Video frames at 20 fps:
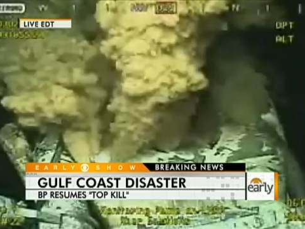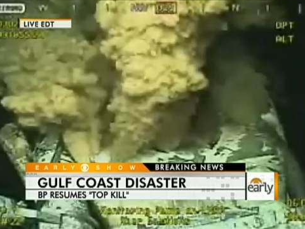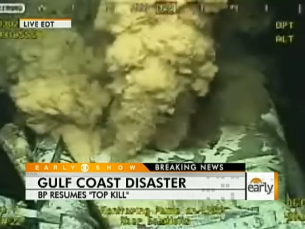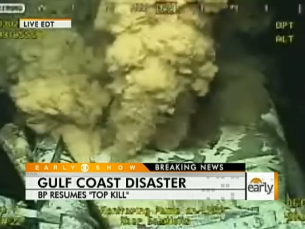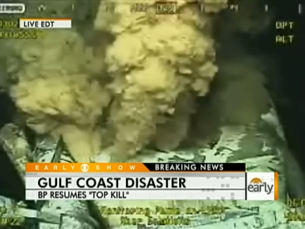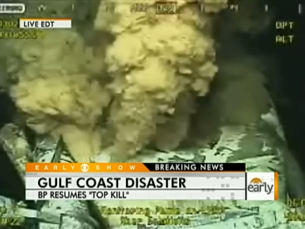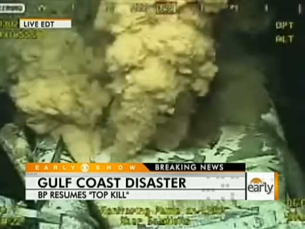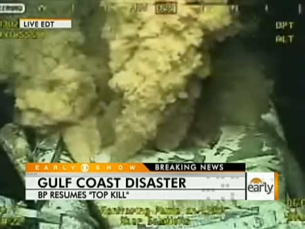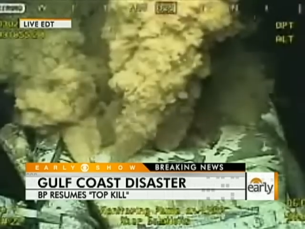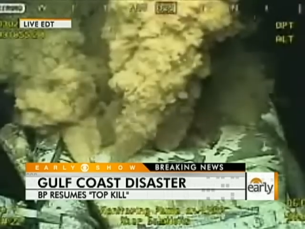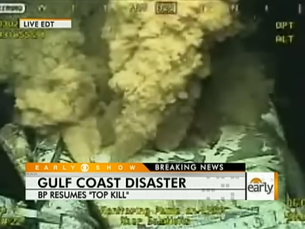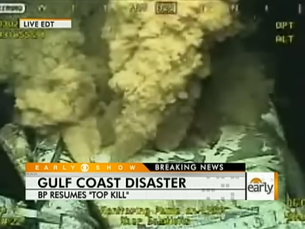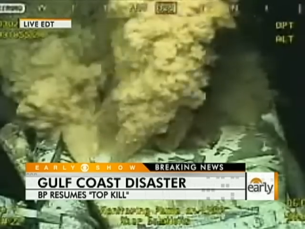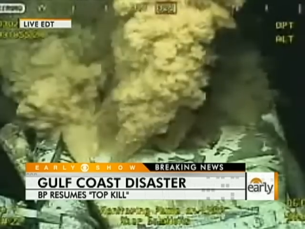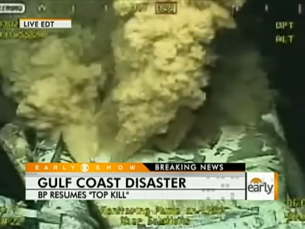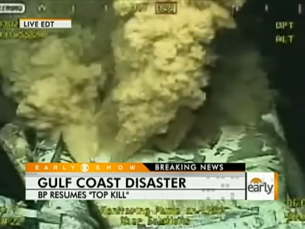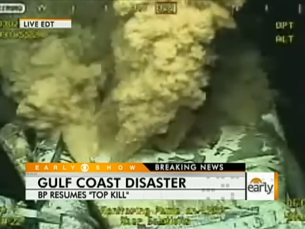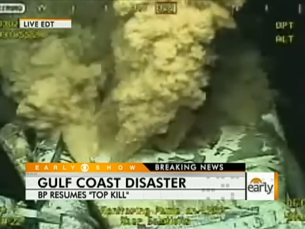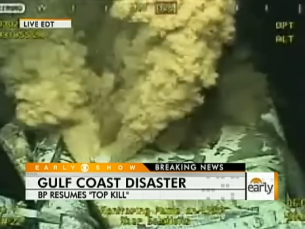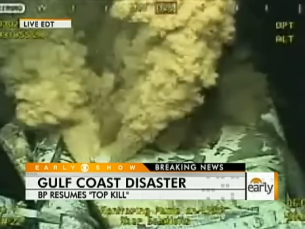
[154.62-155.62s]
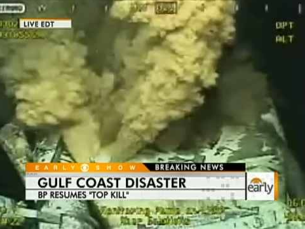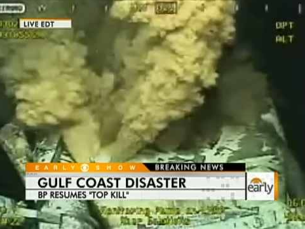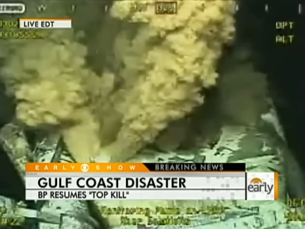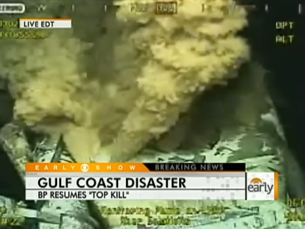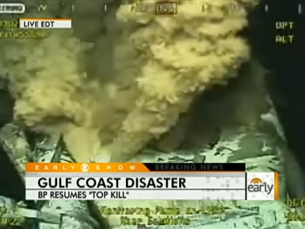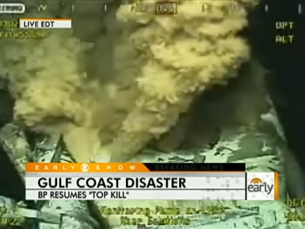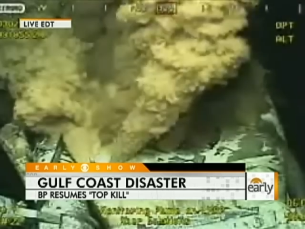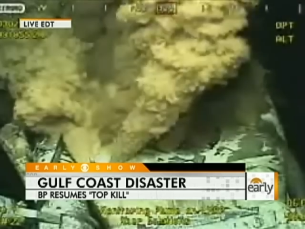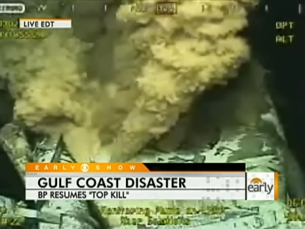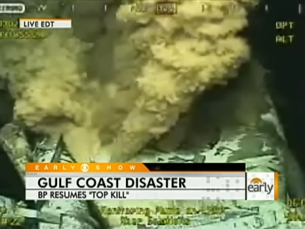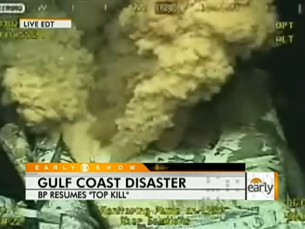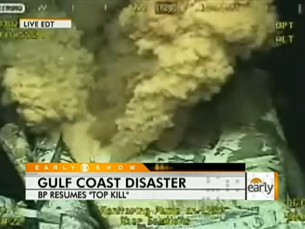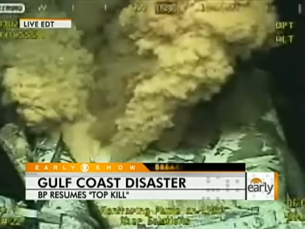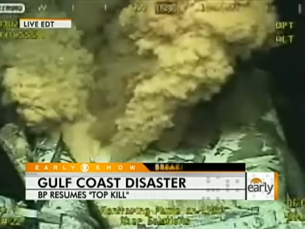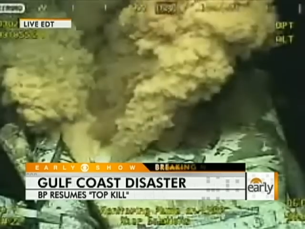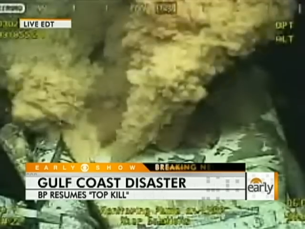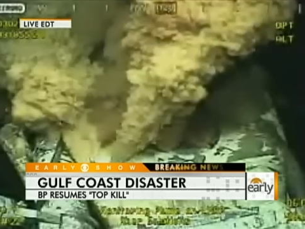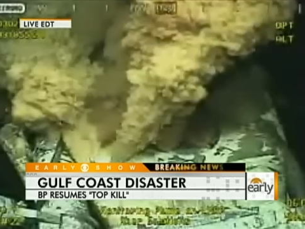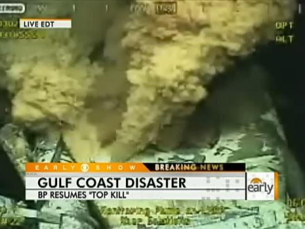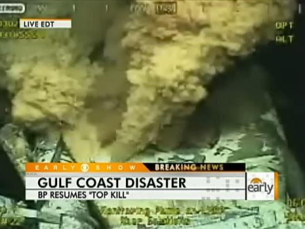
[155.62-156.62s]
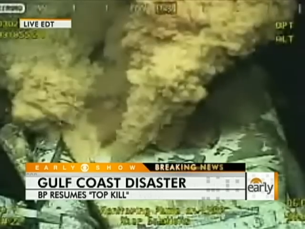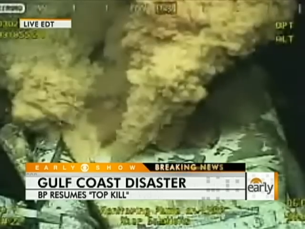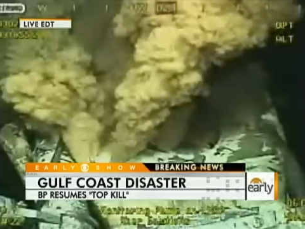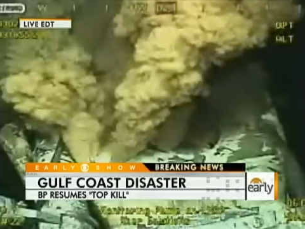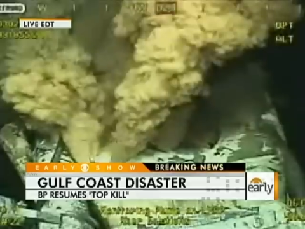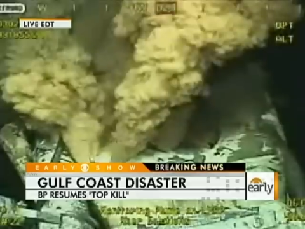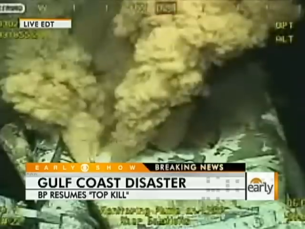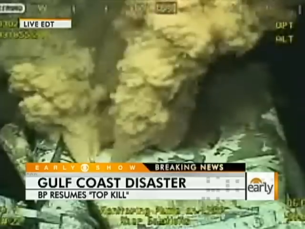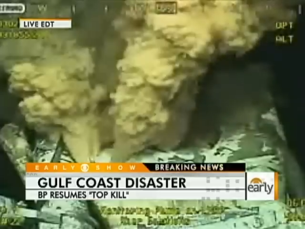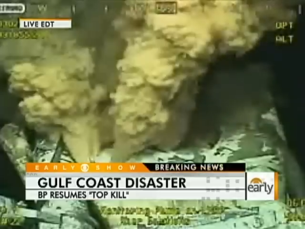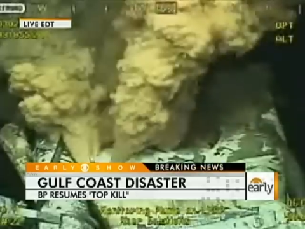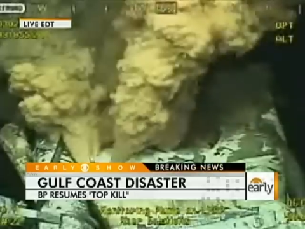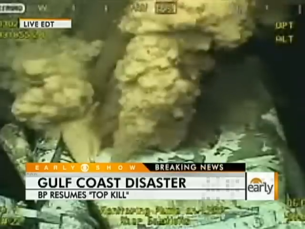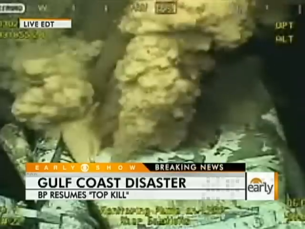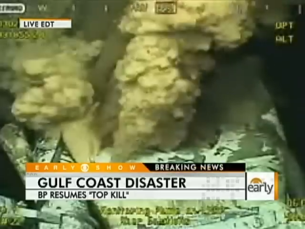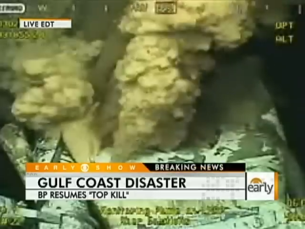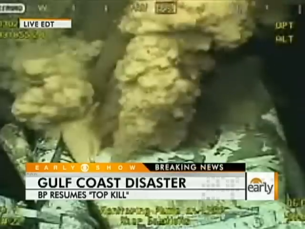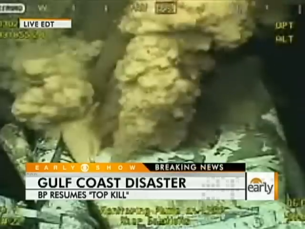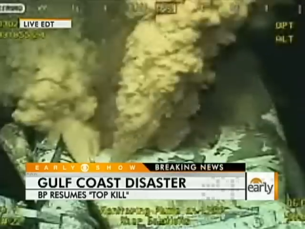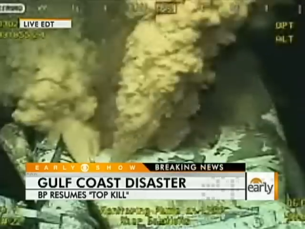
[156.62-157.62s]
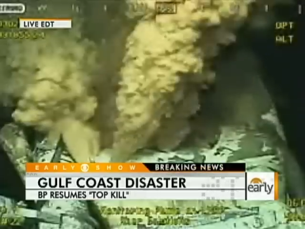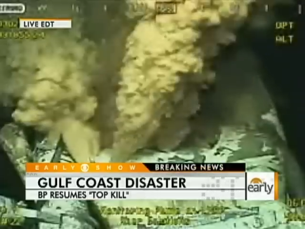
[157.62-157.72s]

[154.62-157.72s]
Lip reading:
(no speaker visible)